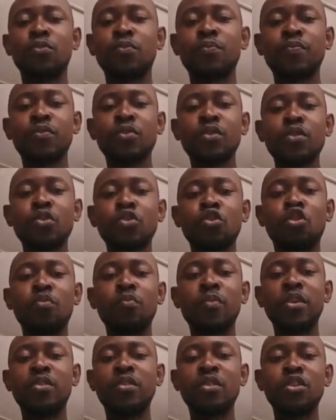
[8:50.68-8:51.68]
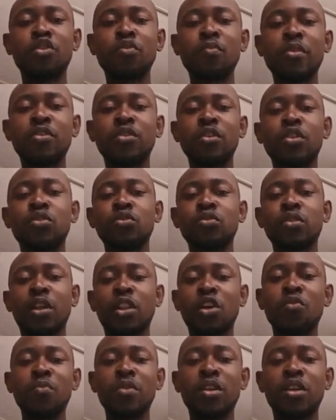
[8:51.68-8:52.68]
comment in the comment section and I'll
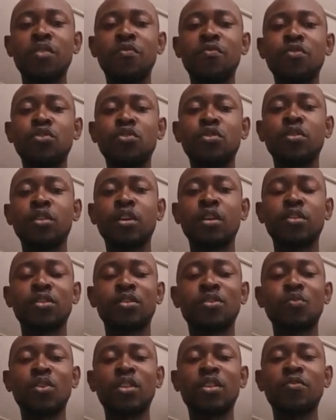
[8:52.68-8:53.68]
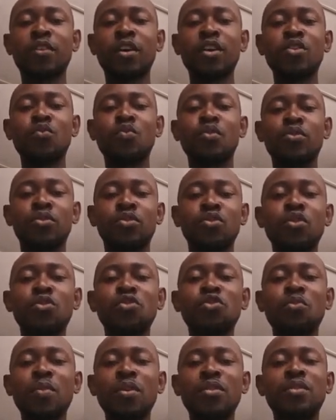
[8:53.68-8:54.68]
make a video on that. Whatever you want, just comment
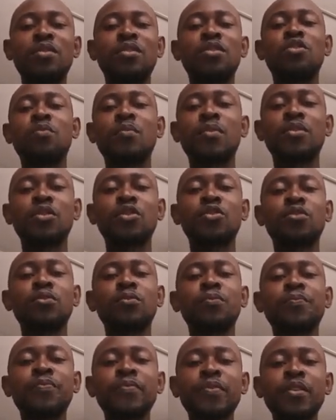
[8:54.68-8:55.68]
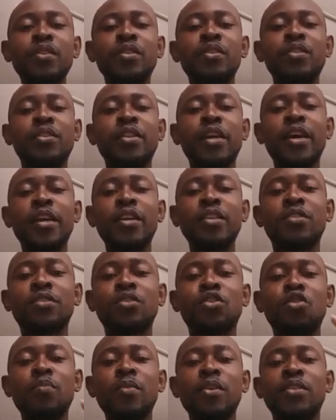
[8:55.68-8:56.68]
it in the comment section. The highest
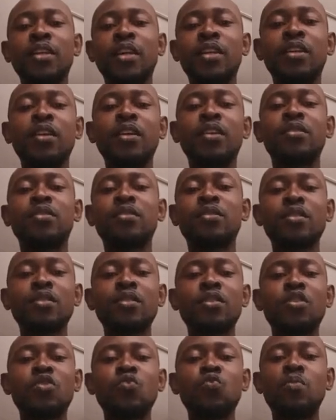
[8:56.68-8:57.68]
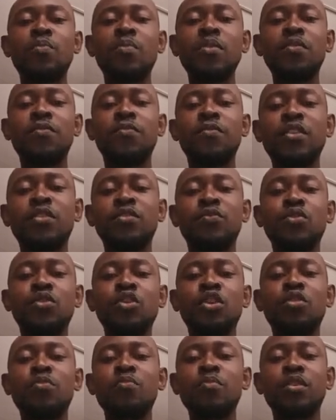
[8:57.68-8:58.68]
comment I get will be the first video I'll
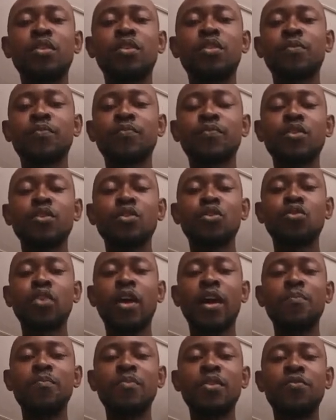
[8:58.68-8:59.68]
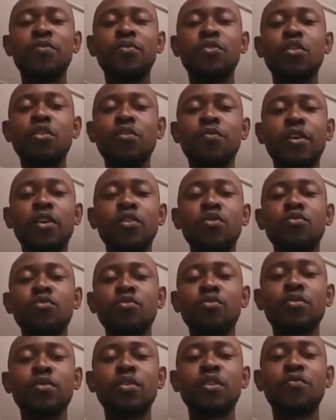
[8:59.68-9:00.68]
make. So I believe you got value.
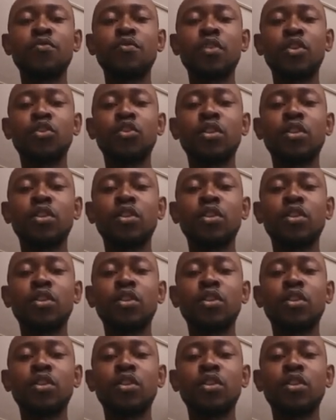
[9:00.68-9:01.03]
If you actually got